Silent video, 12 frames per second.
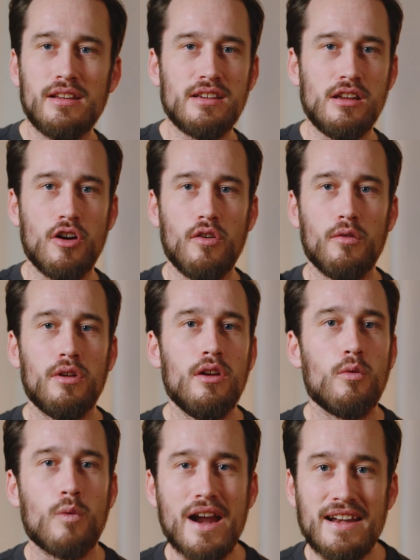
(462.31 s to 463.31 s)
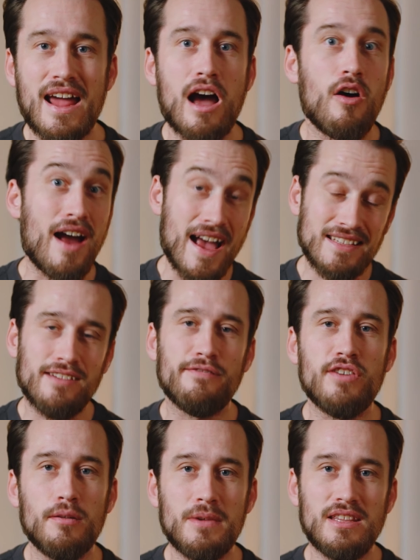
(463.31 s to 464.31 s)
You know, right now, as I'm
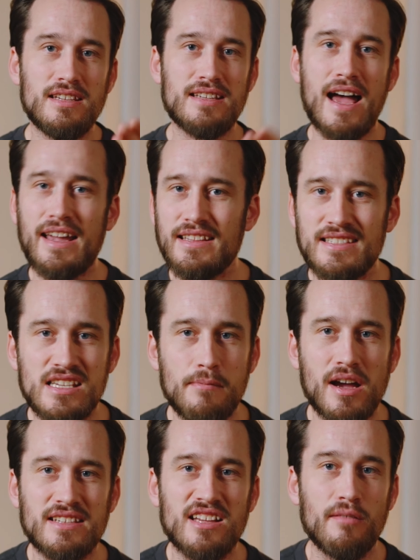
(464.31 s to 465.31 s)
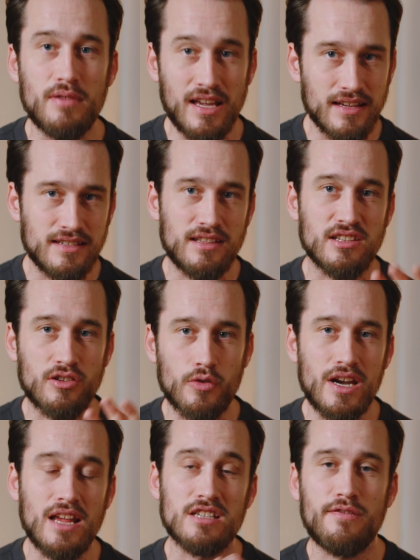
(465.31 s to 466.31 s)
filming this, I can see myself because the
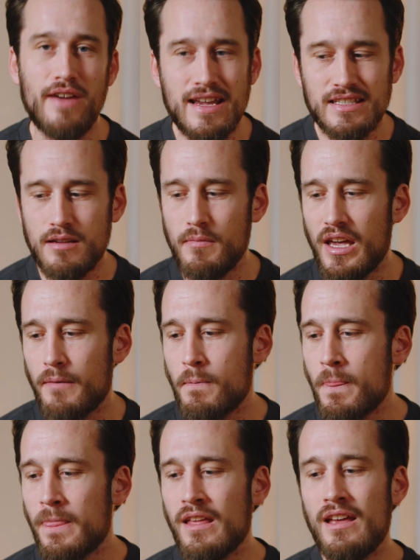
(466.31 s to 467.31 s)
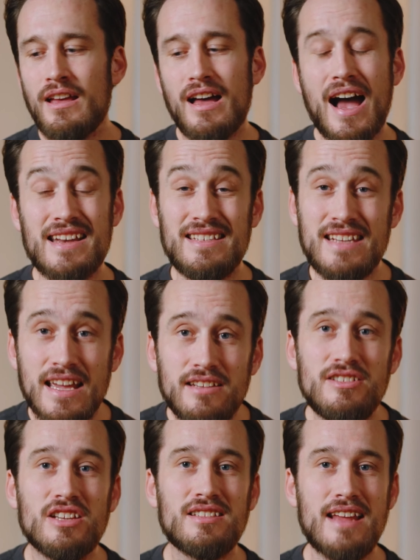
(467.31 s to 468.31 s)
screen is facing me. I did
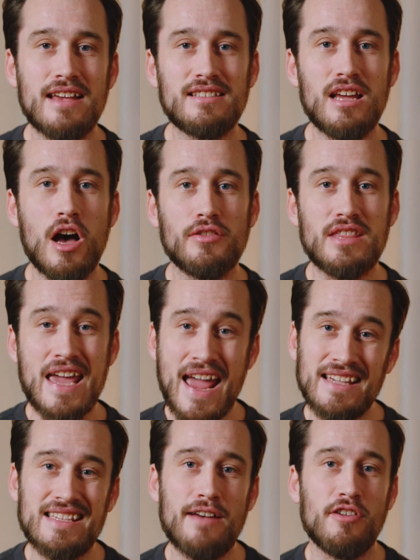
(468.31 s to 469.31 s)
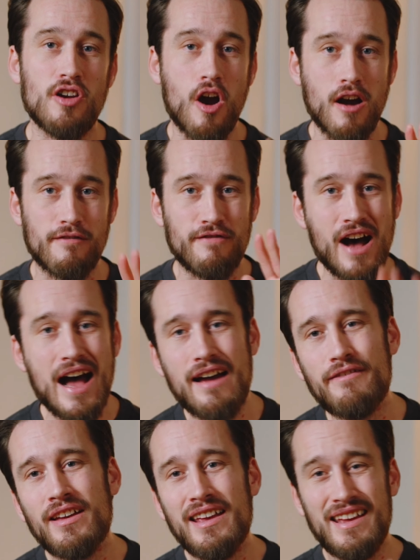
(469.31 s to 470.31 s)
just test out the
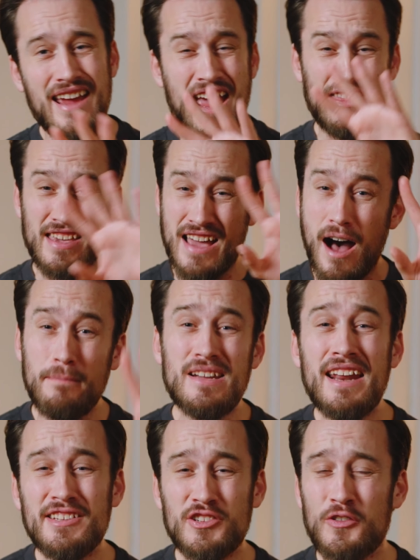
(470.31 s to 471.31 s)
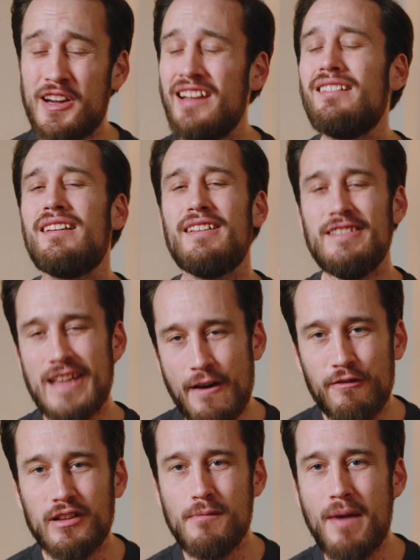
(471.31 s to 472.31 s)
A7R5, and the updated screen,
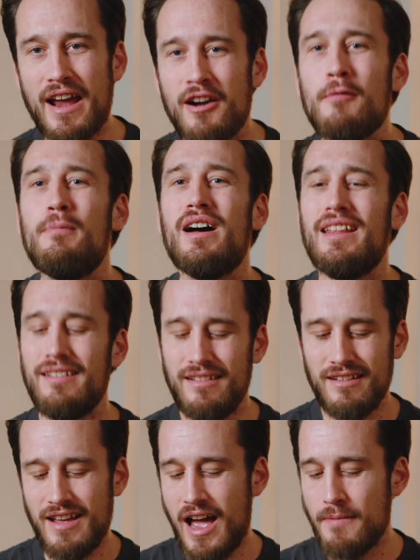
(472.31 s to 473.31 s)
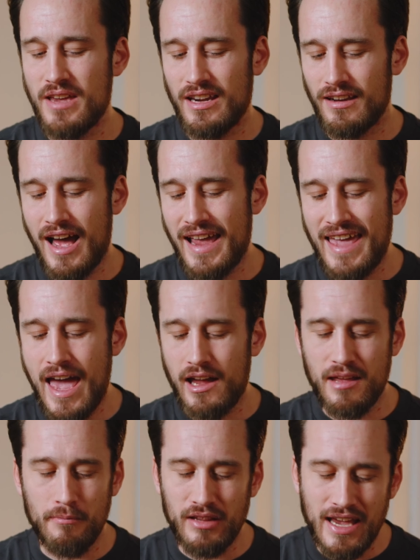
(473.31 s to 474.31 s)
definitely better, but I mean, I can't
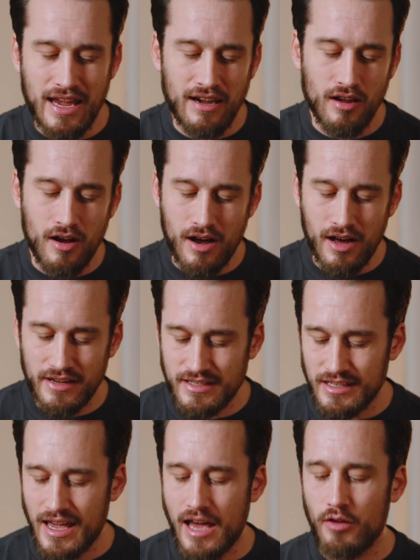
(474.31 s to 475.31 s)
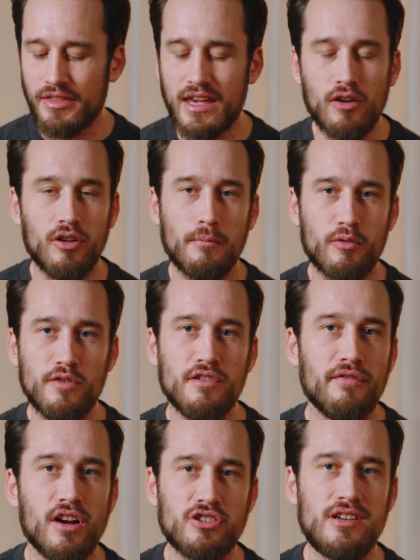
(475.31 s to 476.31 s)
complain. Honestly, I don't think it'll improve your
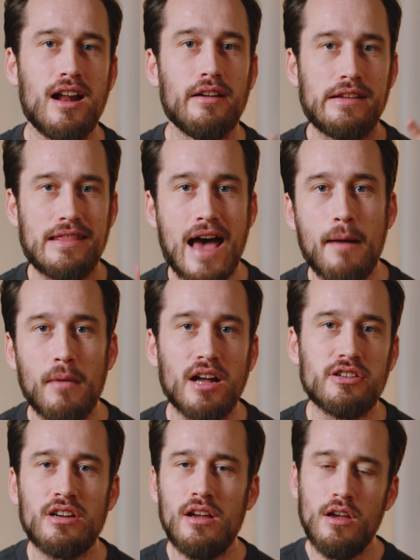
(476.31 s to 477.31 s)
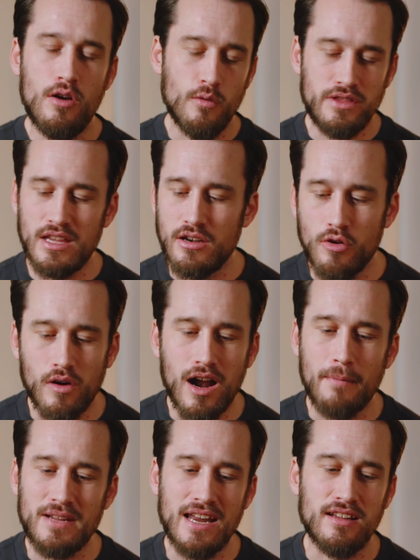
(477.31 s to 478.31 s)
functionality that much with the newer
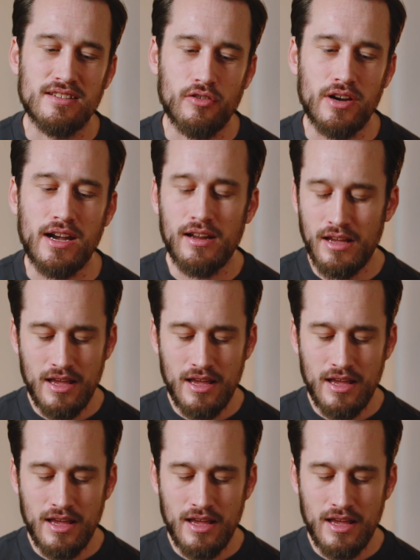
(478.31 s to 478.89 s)
updated screen.